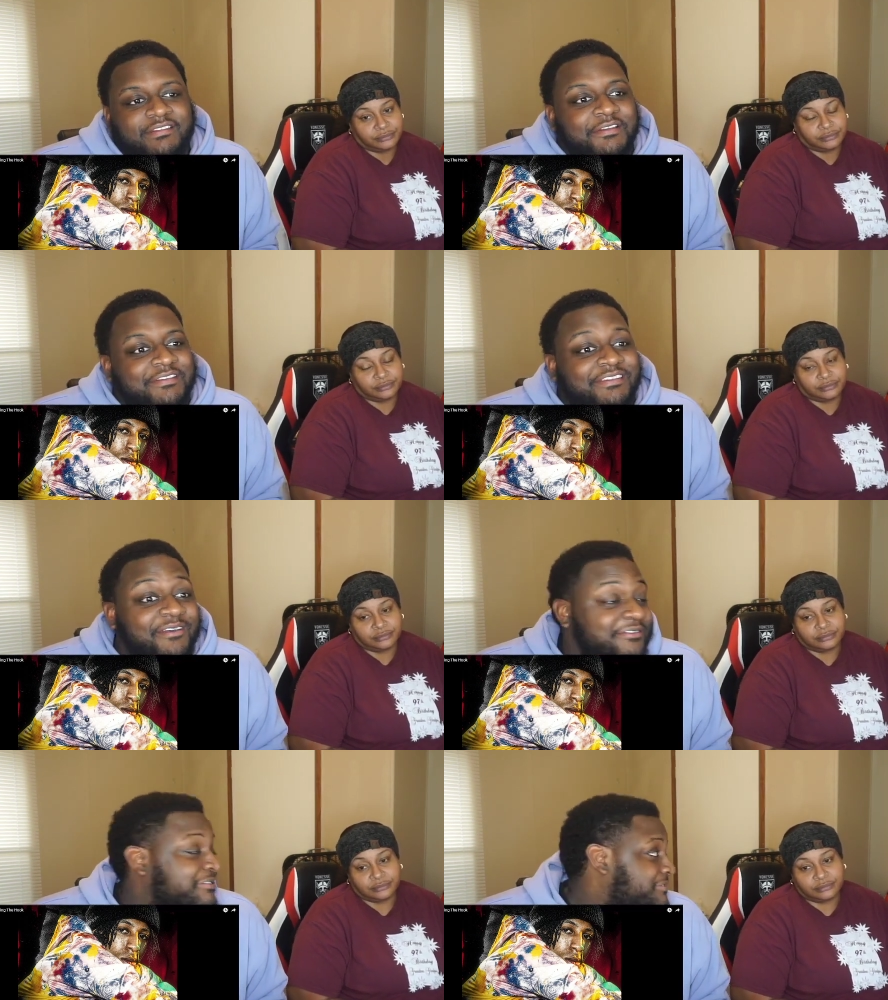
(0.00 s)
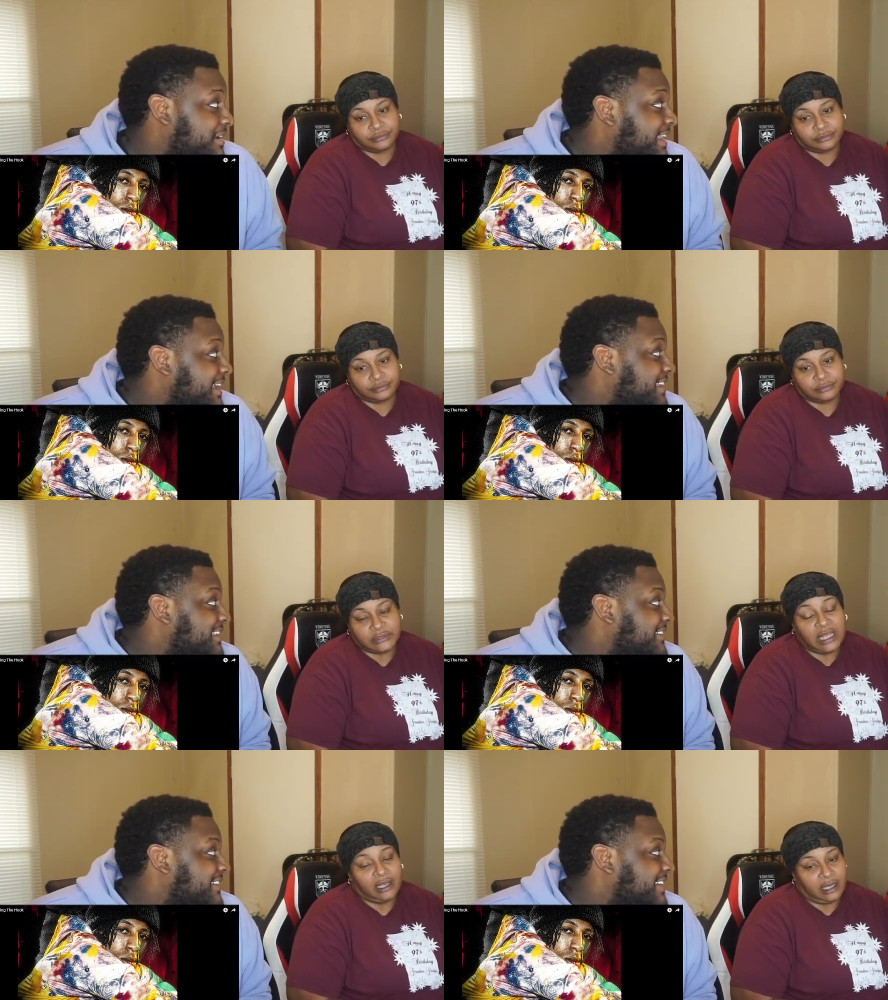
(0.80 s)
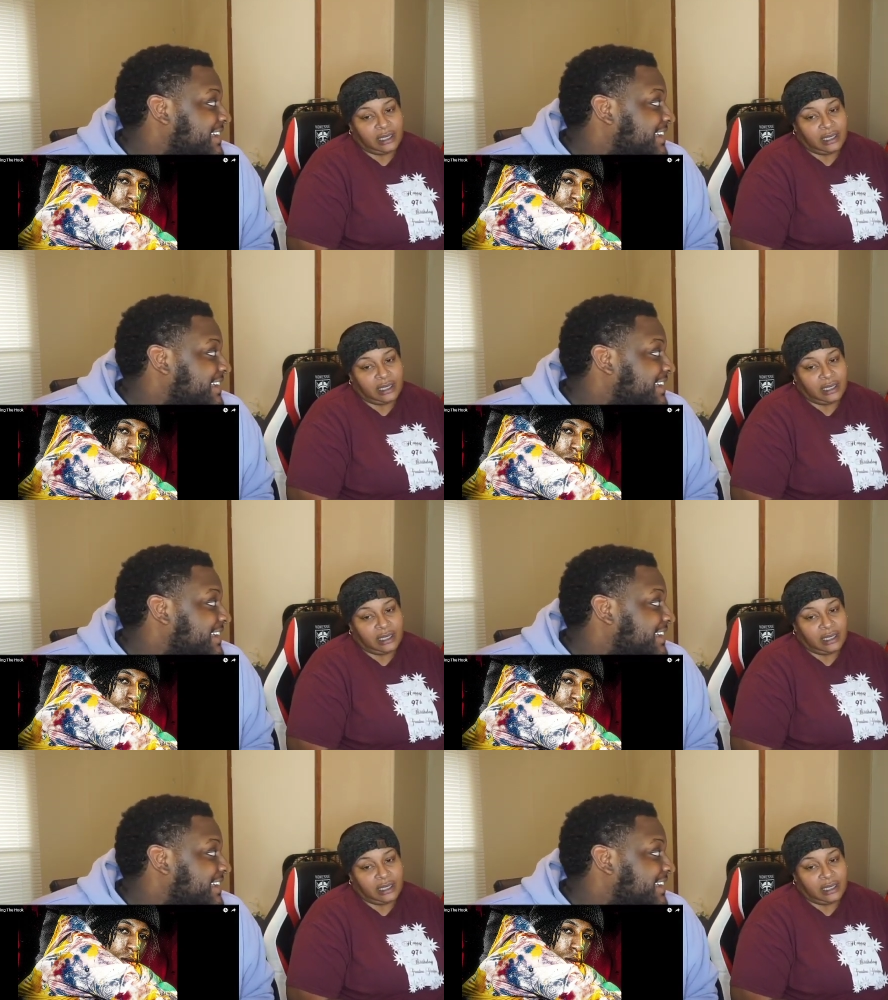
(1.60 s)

Speaker 1: it's a good song so far. I like it though.